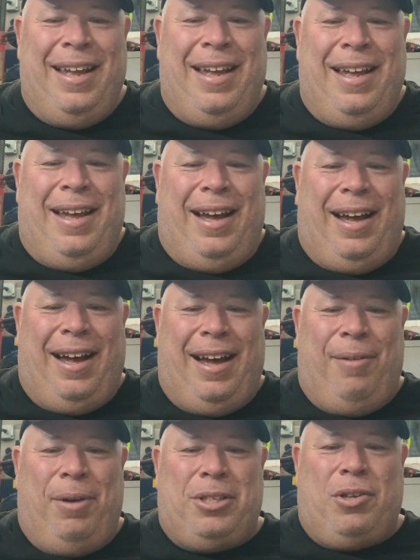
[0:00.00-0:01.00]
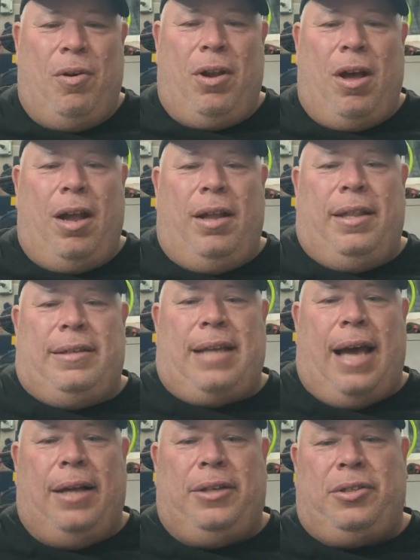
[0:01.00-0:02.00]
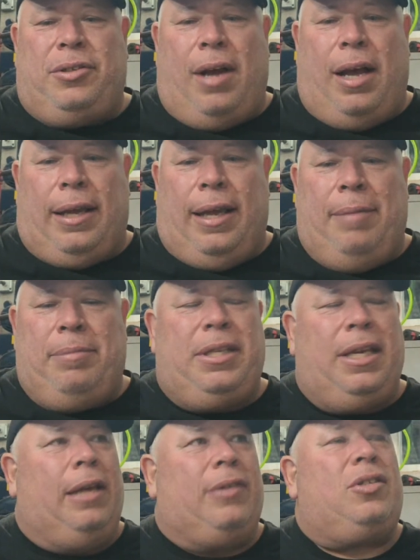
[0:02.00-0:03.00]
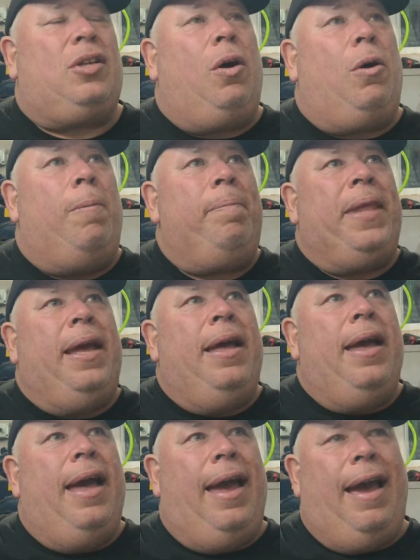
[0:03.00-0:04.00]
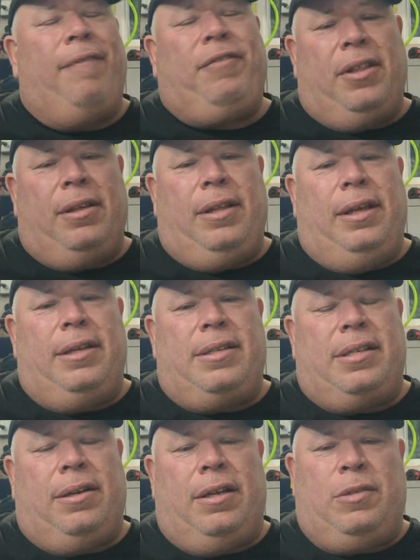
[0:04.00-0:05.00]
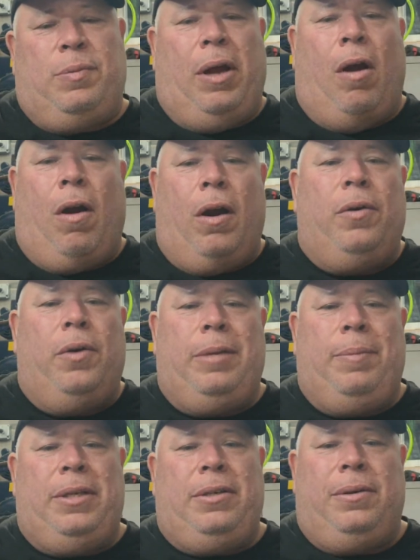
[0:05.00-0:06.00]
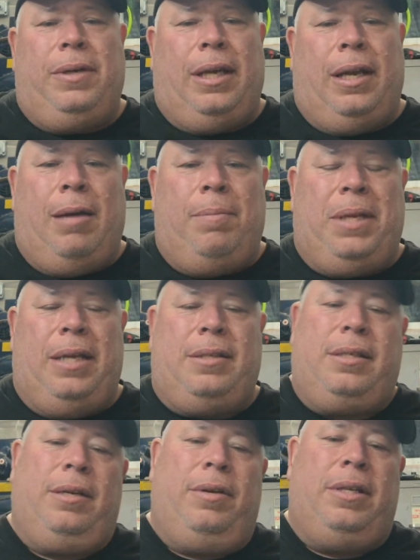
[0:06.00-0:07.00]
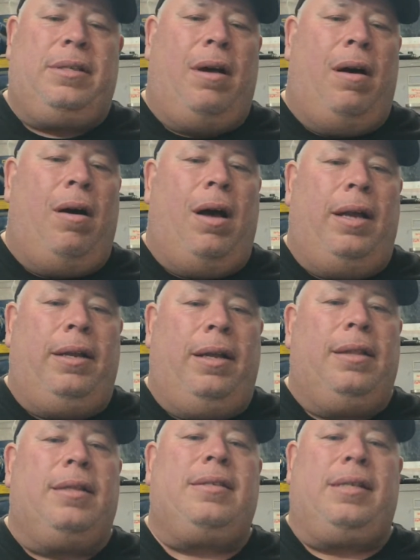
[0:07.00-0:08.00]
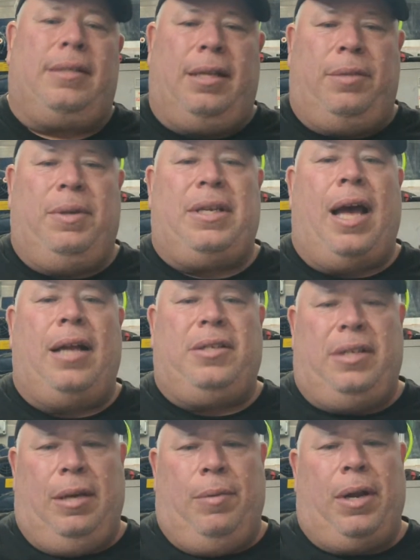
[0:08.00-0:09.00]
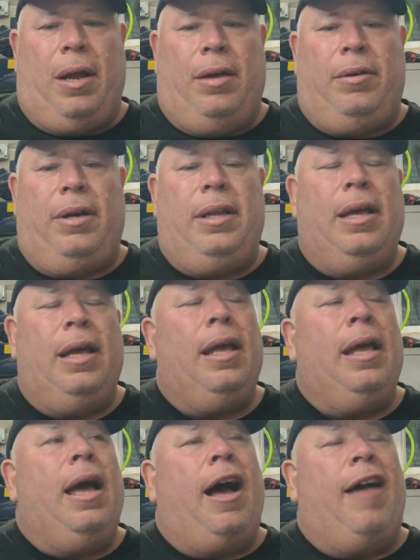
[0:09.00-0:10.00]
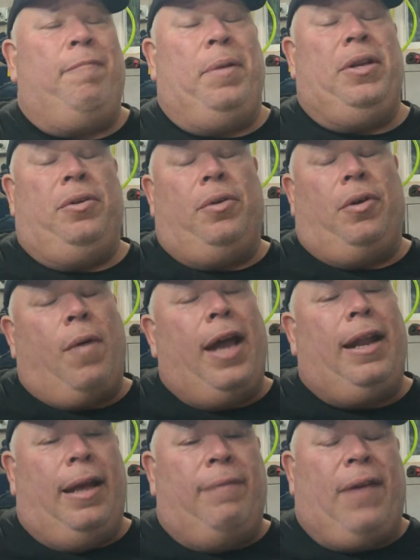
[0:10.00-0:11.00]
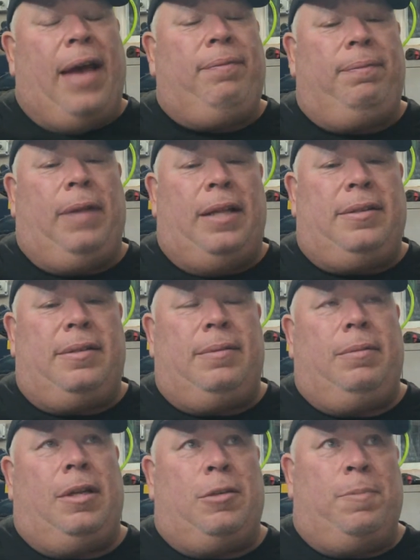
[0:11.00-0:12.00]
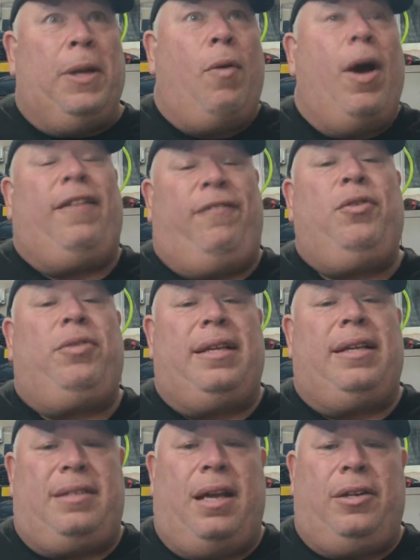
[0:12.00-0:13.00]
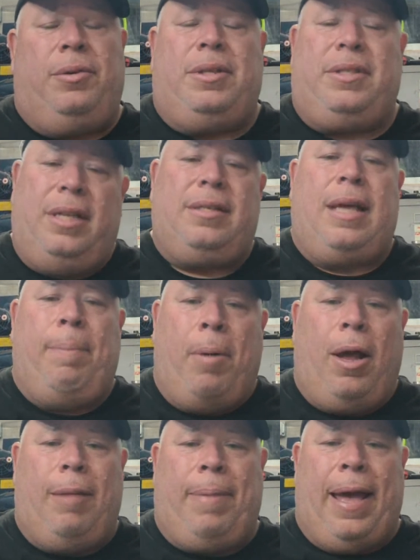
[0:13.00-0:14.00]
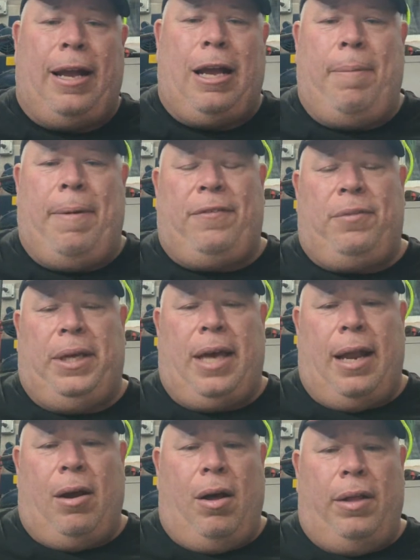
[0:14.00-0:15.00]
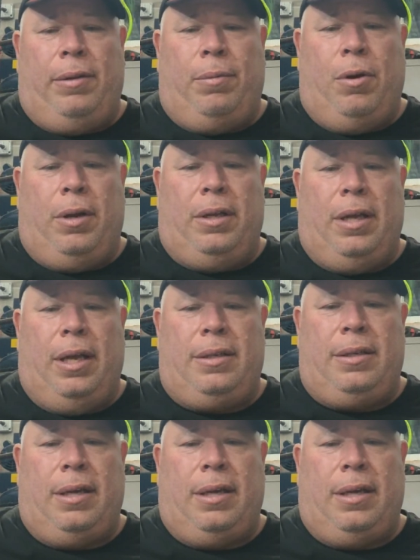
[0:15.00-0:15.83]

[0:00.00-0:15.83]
What's going on the Dodge truck, MT? So after the Lincoln series, we are going to be doing an update series on the 63 Dodge D100. There's been quite a few things done to it since I brought it back up after we got it on the road at